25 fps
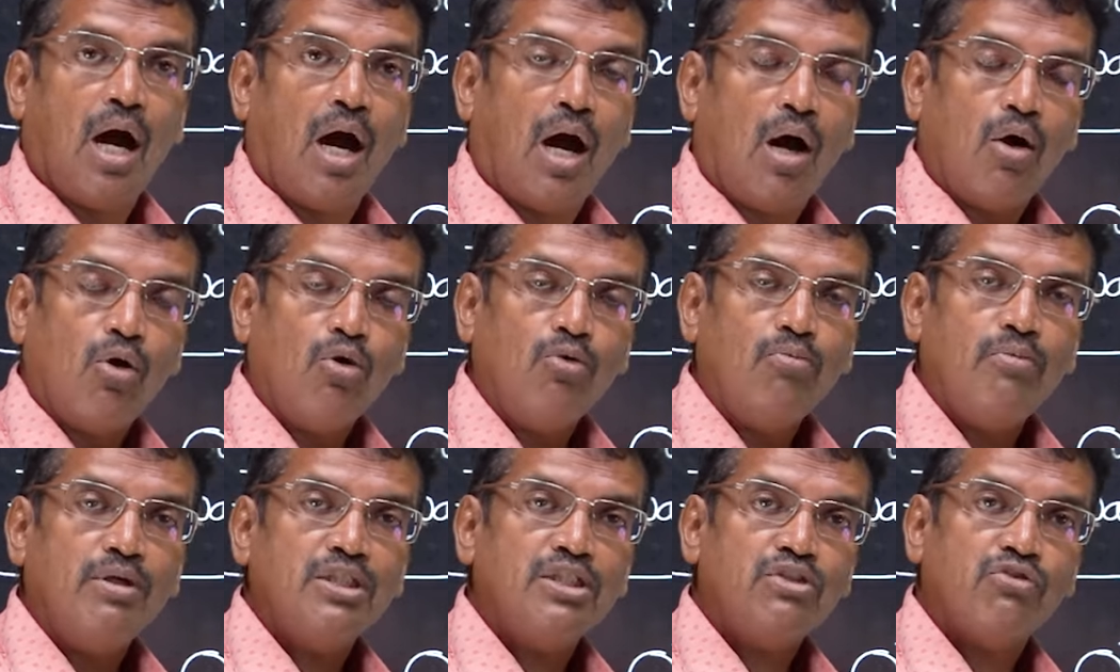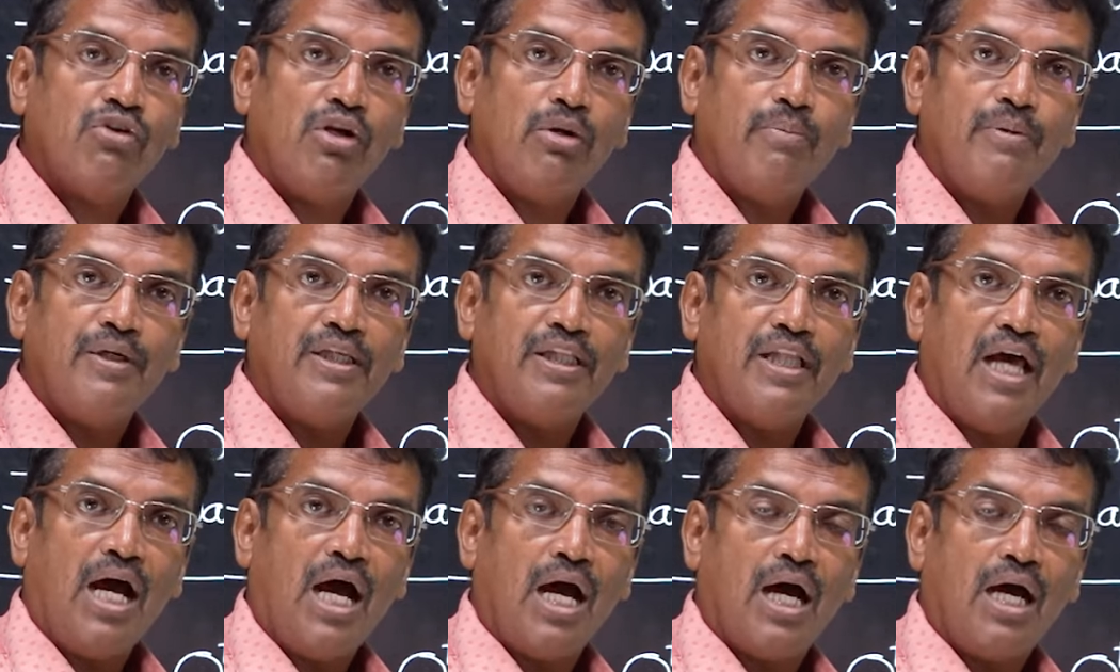how much will be
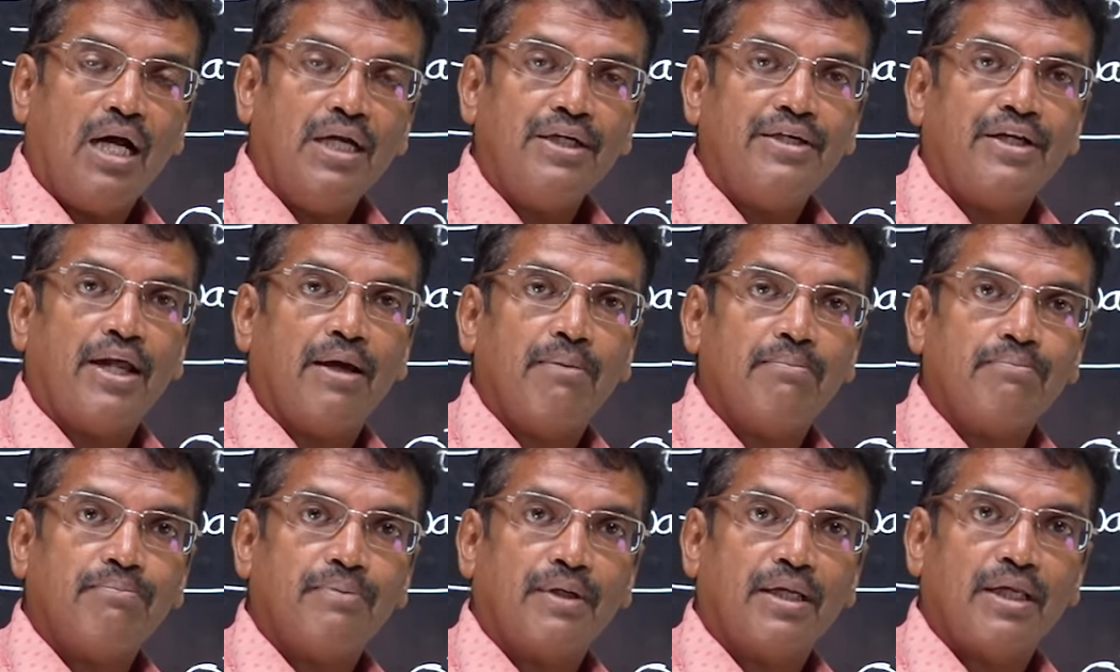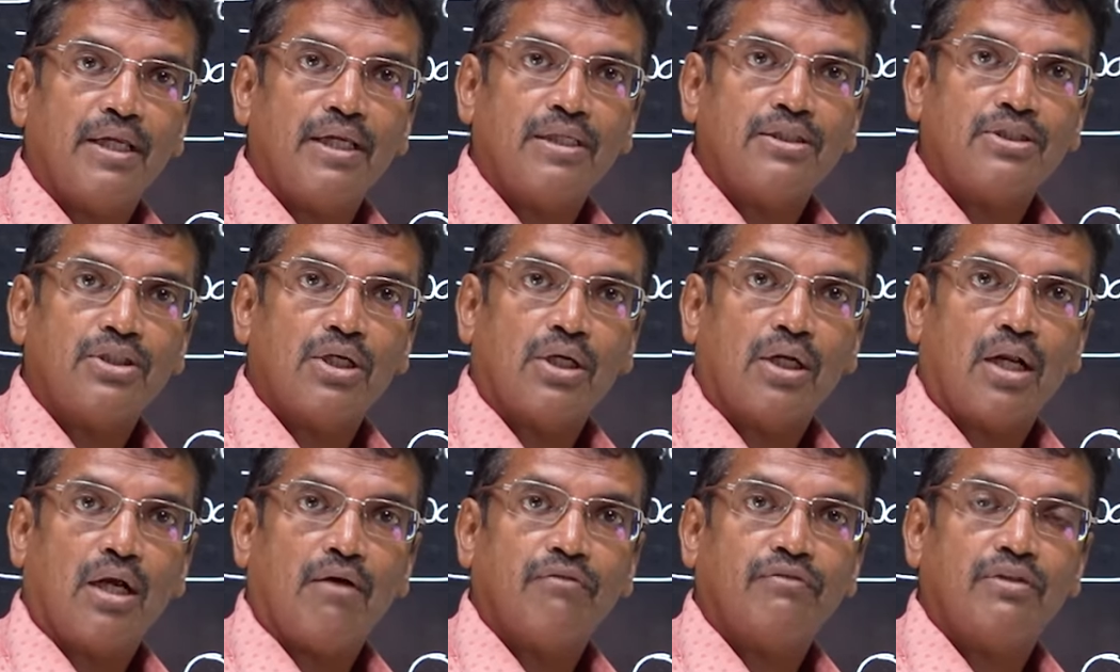the
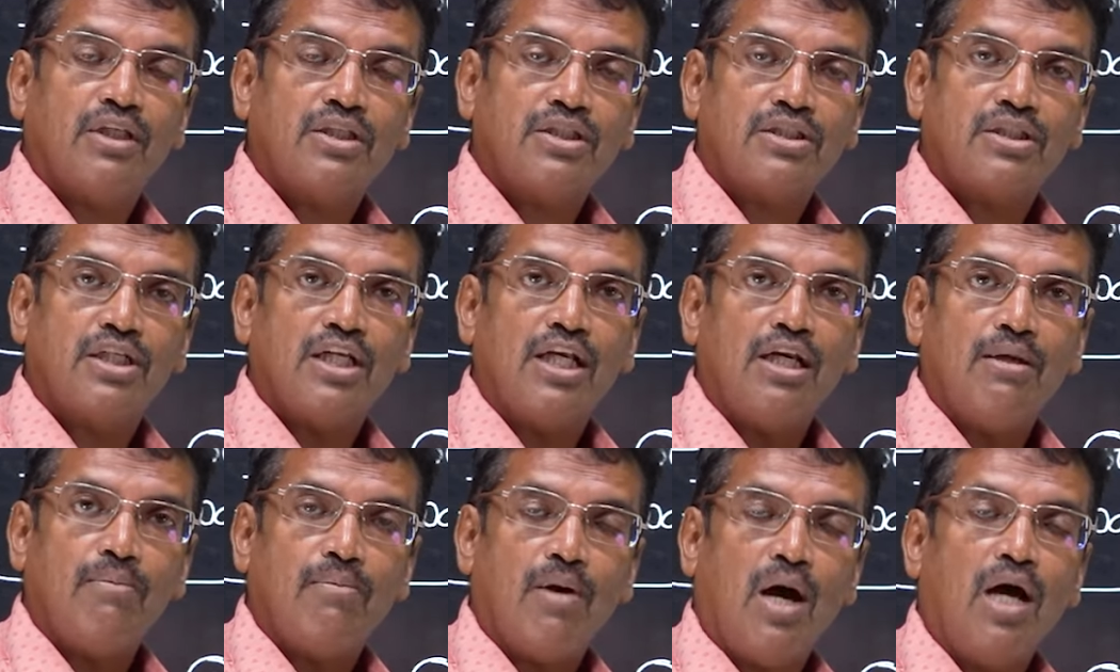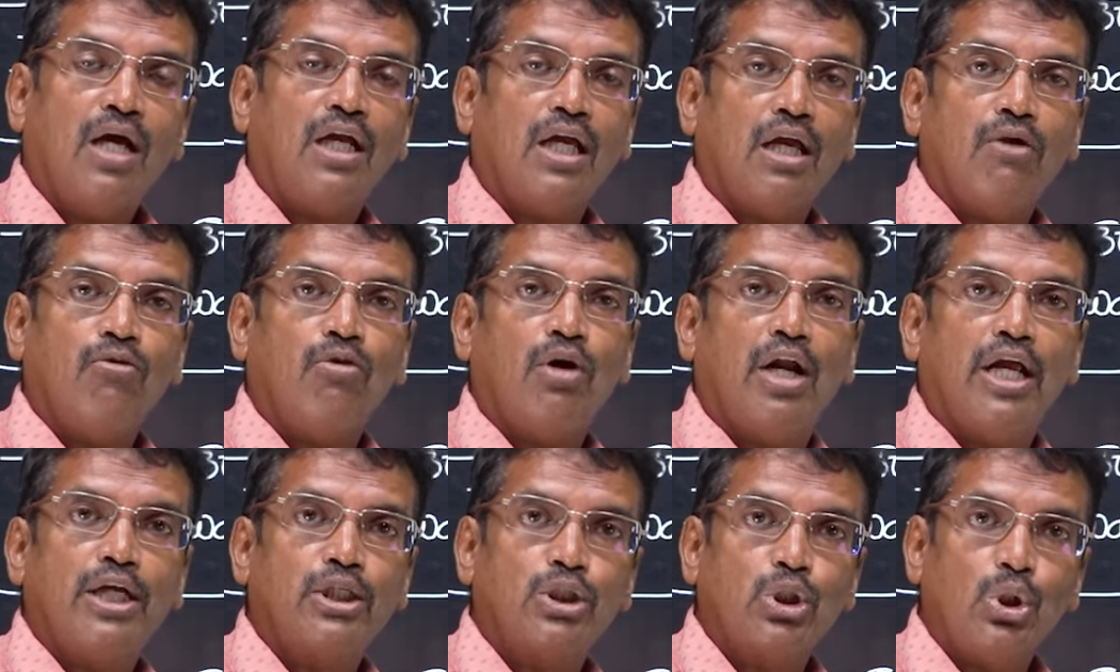temperature of the steel block I
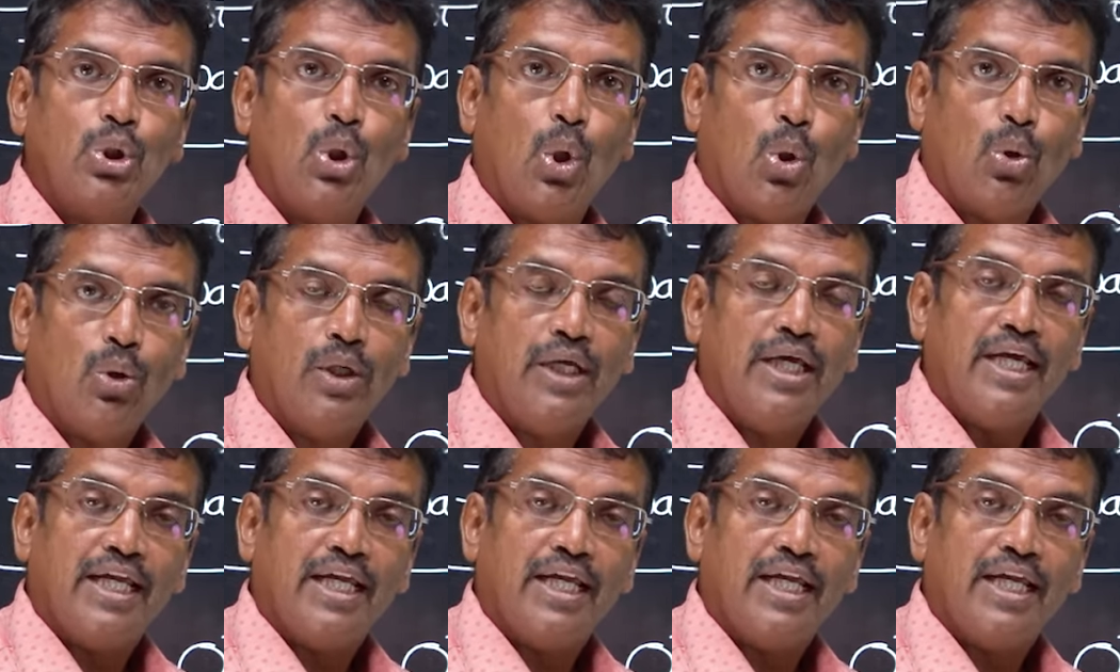would like to know.